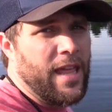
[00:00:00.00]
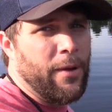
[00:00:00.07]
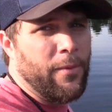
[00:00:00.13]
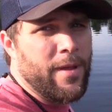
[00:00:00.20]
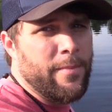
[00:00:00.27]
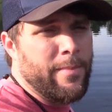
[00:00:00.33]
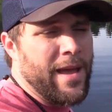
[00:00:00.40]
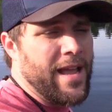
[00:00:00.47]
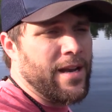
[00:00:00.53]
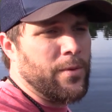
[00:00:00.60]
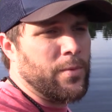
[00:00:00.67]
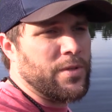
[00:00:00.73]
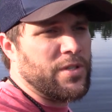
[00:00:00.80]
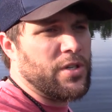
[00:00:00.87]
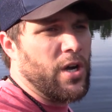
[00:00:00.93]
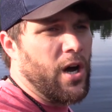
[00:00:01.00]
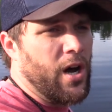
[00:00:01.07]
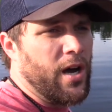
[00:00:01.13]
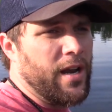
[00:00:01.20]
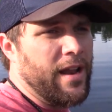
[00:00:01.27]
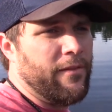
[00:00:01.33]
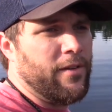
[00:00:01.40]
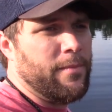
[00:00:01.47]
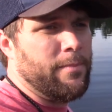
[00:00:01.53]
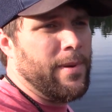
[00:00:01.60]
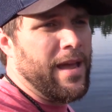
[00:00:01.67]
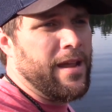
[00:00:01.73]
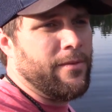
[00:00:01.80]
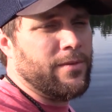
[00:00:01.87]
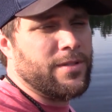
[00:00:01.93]
that we baited was gone. Every
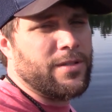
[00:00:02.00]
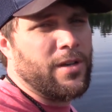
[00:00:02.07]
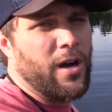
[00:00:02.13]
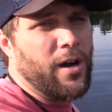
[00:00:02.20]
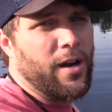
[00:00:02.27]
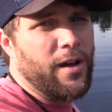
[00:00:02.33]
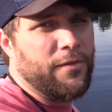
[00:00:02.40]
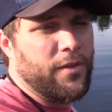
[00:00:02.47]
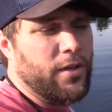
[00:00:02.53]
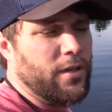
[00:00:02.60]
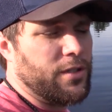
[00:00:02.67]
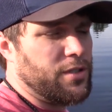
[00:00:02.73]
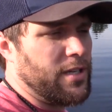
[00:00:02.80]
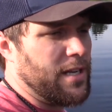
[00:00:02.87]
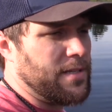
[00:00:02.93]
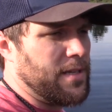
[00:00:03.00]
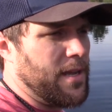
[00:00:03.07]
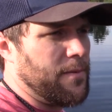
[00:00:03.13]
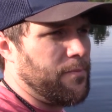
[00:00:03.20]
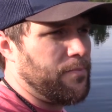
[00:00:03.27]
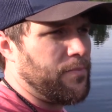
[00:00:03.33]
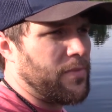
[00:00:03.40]
bait was gone off the hook, should I say.